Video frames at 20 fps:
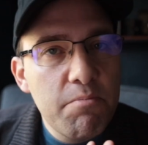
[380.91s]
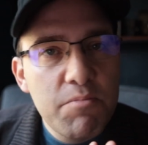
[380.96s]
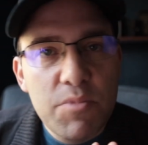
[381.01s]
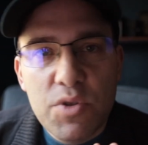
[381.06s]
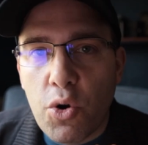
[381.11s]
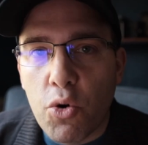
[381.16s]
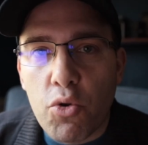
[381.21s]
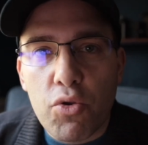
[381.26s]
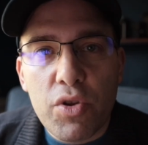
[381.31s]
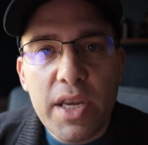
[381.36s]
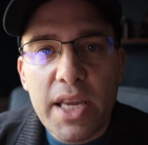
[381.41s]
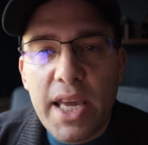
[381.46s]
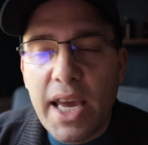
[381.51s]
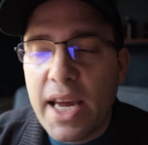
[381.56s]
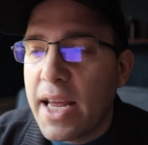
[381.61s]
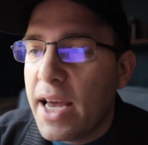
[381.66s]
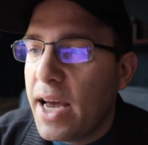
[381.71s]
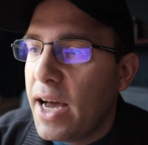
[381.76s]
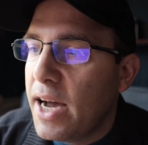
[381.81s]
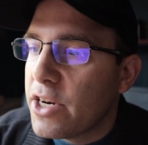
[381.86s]
Totally get
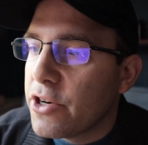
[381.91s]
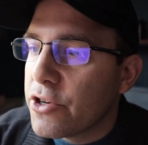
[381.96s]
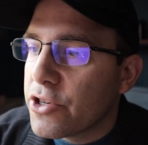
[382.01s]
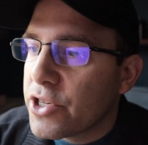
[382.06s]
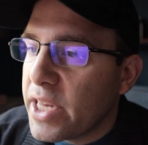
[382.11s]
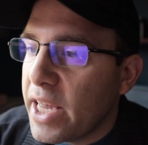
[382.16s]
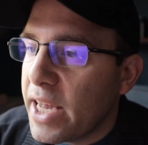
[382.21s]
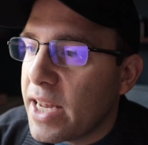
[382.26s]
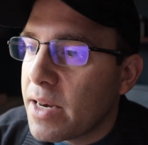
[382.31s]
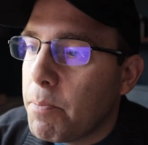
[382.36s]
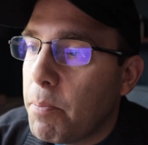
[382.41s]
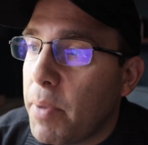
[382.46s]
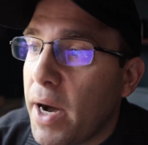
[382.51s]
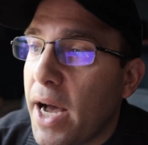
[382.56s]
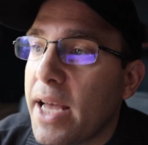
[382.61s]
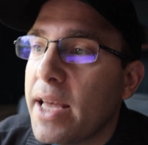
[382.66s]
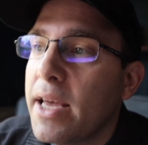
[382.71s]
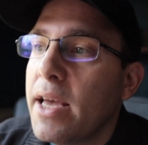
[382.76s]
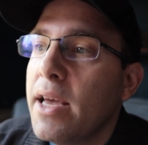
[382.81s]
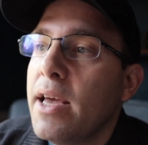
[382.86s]
it. Understand.
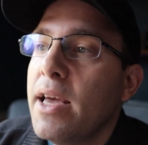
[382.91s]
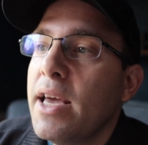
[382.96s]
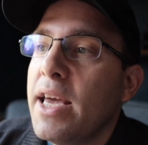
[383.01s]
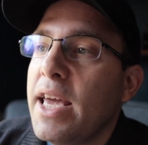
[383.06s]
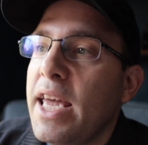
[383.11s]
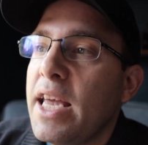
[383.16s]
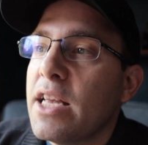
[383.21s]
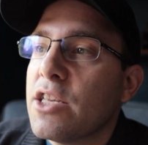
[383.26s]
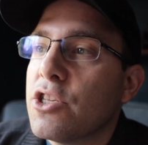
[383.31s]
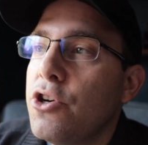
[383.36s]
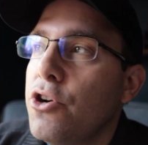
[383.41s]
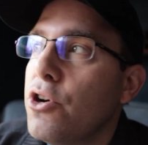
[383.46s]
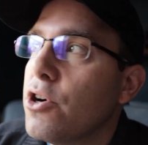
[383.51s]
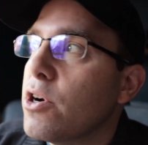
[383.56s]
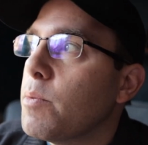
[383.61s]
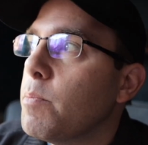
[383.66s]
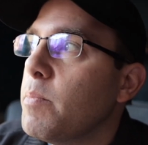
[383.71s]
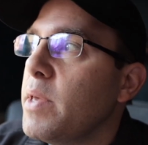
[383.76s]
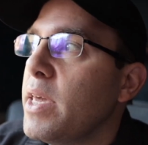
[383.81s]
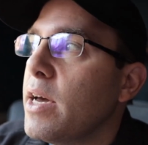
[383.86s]
But it
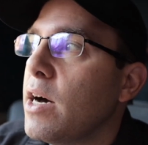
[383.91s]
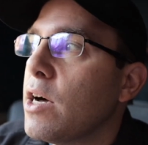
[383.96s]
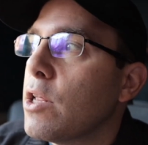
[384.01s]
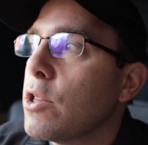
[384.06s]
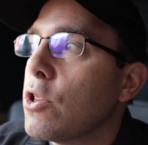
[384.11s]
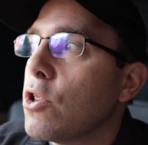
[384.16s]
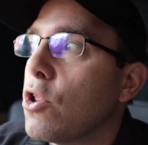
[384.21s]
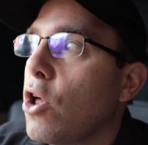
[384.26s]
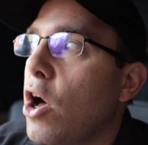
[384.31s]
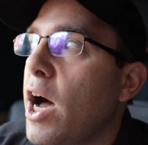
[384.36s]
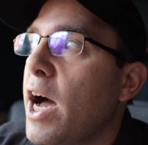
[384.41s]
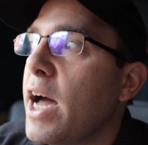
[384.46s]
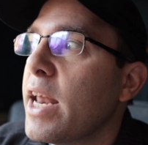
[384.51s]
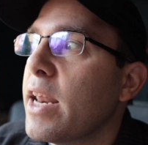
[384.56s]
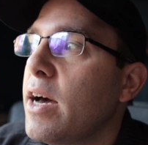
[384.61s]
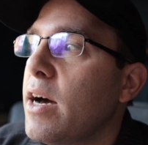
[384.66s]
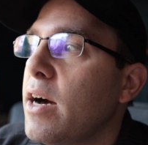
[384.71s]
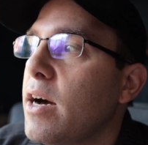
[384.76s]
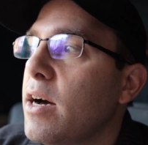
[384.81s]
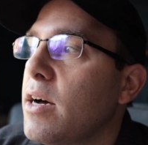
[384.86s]
took me a lot
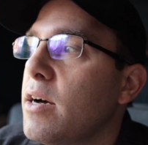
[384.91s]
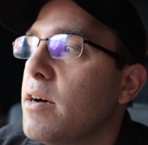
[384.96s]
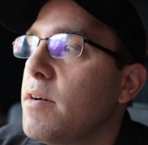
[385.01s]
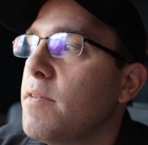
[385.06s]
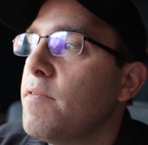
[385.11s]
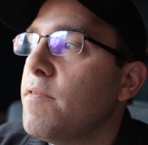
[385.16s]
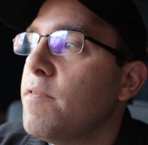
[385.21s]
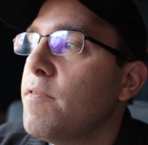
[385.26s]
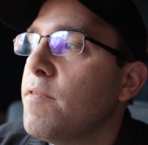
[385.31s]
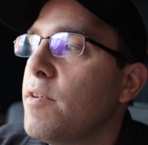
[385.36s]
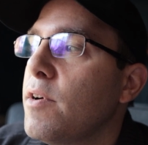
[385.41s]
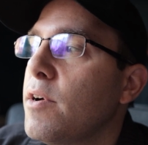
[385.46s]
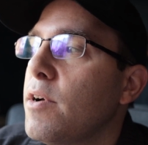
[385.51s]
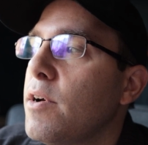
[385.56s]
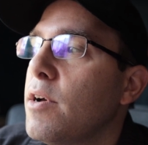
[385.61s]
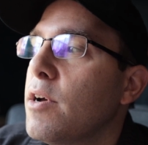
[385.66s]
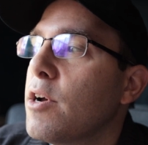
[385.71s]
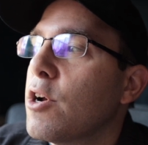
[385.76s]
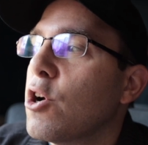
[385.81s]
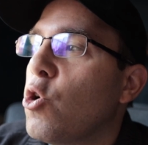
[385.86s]
of
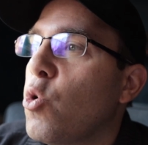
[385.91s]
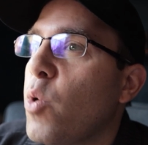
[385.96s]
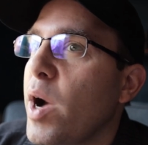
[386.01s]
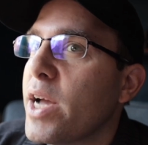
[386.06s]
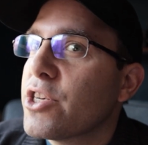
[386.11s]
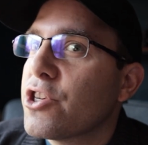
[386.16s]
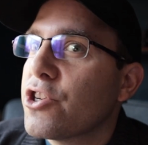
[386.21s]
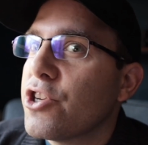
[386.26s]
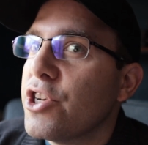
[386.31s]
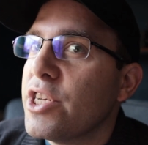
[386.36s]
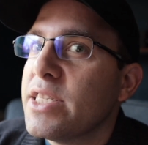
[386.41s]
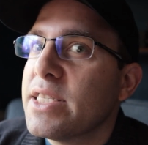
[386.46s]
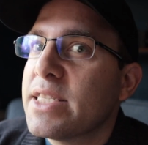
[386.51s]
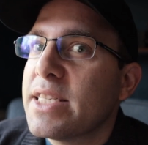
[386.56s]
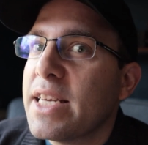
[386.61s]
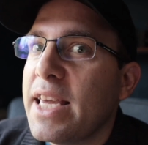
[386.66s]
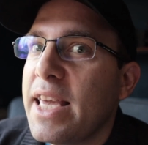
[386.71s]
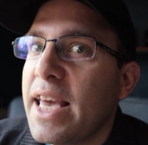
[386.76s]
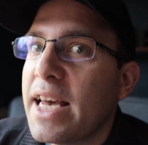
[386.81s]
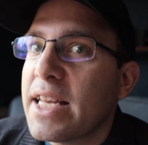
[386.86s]
questions
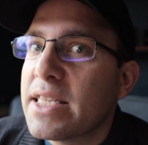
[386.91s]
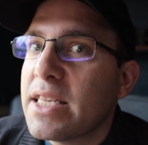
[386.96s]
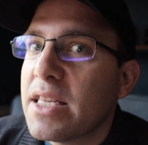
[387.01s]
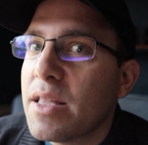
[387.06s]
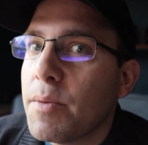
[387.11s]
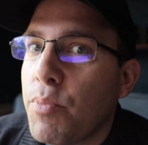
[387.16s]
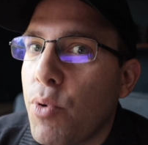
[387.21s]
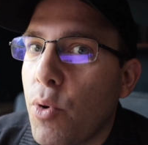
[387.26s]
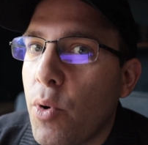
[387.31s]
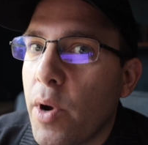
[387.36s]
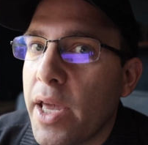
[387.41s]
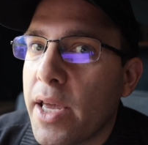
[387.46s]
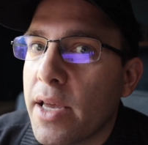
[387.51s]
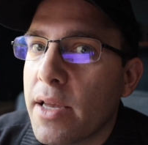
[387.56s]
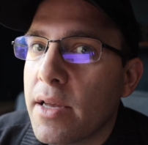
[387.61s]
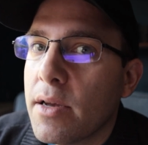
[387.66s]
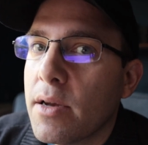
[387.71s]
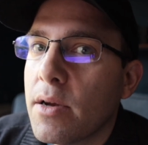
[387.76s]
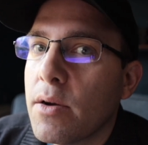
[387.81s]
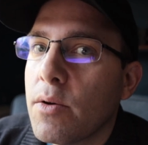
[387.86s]
to get to the point
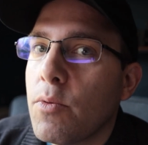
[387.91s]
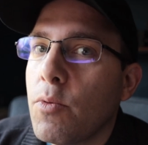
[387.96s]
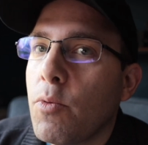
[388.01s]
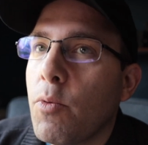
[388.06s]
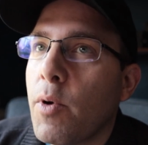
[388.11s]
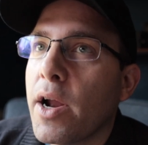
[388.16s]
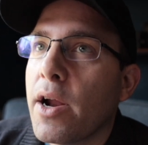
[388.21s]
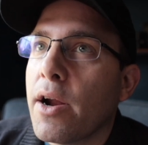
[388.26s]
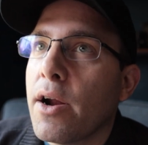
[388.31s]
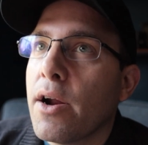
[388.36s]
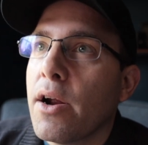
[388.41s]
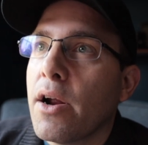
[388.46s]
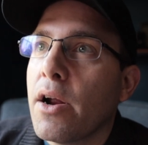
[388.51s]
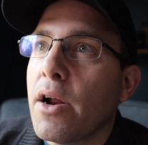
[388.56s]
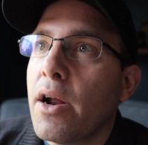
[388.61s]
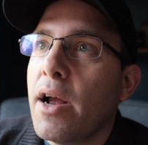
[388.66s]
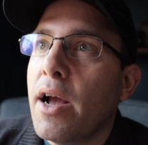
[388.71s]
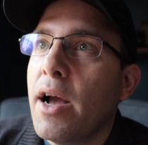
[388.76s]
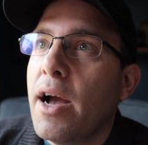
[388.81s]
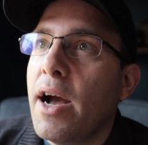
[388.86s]
where
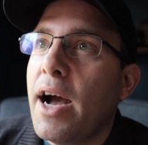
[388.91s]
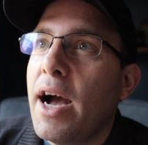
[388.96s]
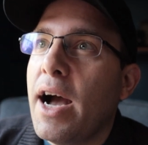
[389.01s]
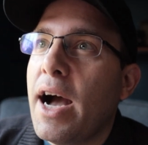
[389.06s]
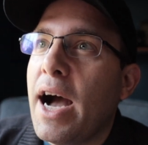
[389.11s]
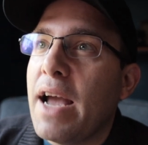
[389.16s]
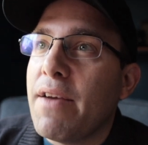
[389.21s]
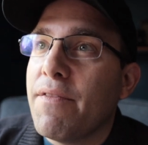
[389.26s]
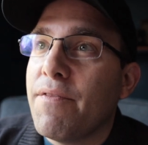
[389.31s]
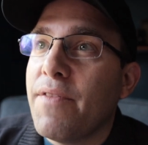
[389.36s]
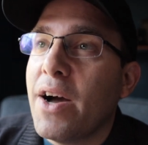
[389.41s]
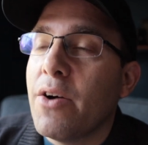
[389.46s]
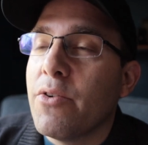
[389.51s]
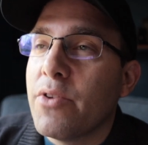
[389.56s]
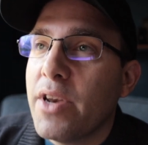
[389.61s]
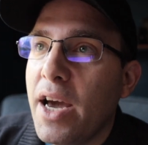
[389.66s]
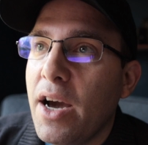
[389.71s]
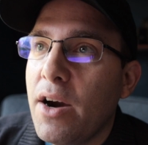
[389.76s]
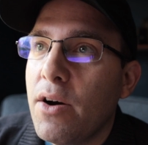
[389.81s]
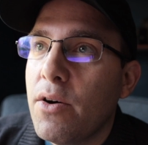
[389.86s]
I
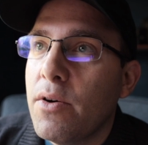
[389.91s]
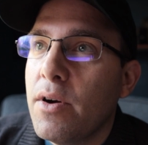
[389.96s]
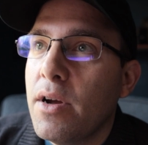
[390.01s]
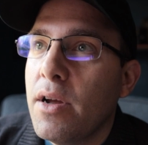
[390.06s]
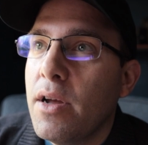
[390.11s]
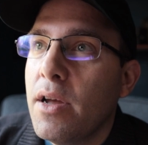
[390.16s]
found out